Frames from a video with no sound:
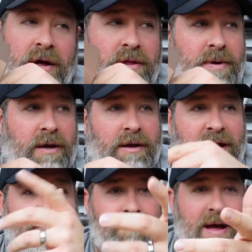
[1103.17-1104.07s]
they make a
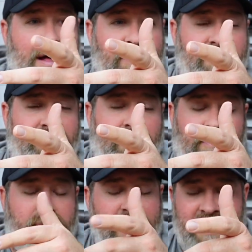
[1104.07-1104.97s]
kind of a mallet or
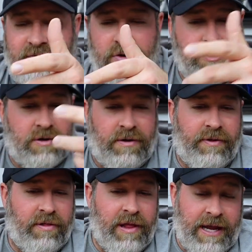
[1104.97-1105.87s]
a blade version called
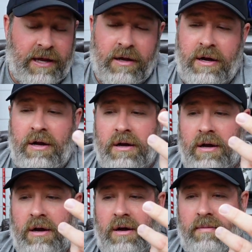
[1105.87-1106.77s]
the Link,
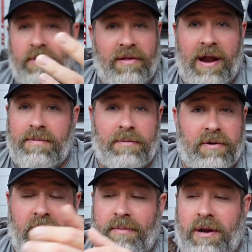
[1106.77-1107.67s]
but a lot of people
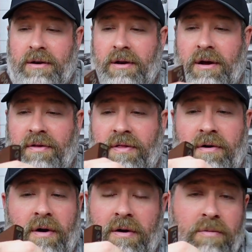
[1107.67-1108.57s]
commented that
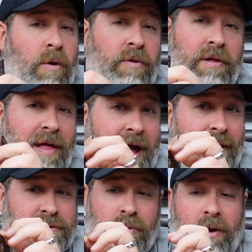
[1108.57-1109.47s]
they're already rolling
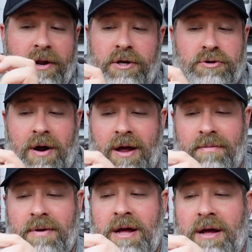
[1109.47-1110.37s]
L.A.Bs or wanted to try
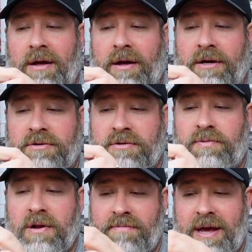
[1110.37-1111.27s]
them, so it's
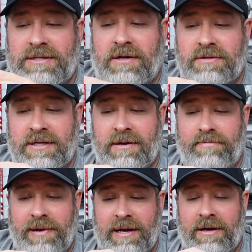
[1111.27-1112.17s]
pretty amazing. You're seeing a
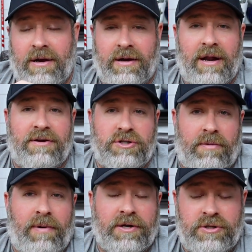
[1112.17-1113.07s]
big kind of
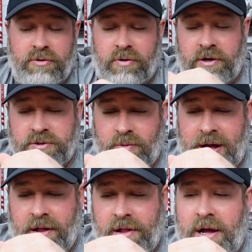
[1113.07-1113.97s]
jump on tour as
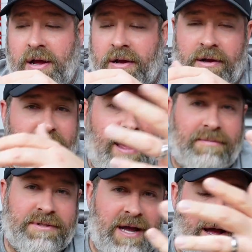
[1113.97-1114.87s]
well.
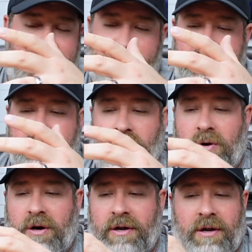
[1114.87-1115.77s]
Adam Scott uses
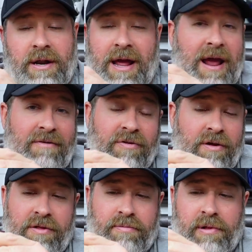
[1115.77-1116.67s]
one, and a handful
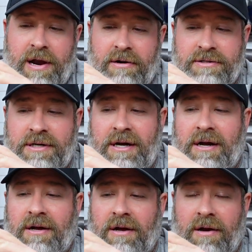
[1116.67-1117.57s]
of other players,
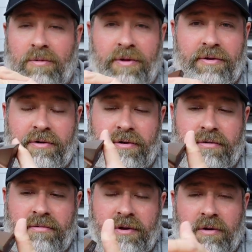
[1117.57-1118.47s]
whether
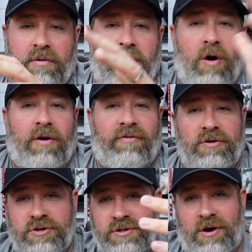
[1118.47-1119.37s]
they're long
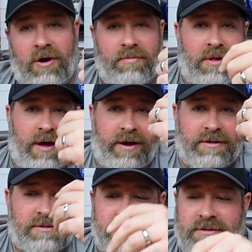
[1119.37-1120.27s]
versions, arm
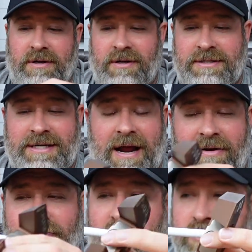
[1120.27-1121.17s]
locks,
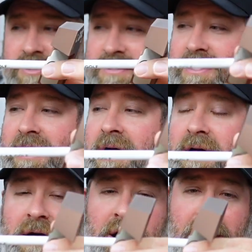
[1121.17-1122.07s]
standard versions,
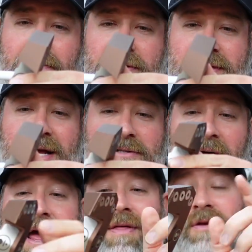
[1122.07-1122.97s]
but yeah. So
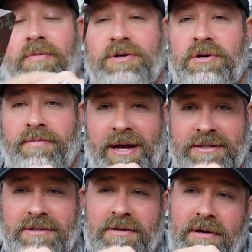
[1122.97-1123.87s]
I had the original
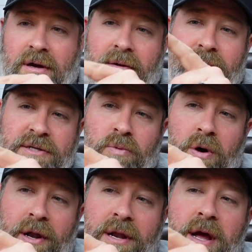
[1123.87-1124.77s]

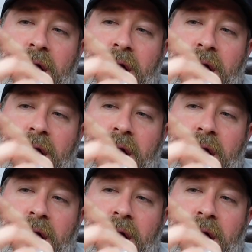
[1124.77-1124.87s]
Mezz.1,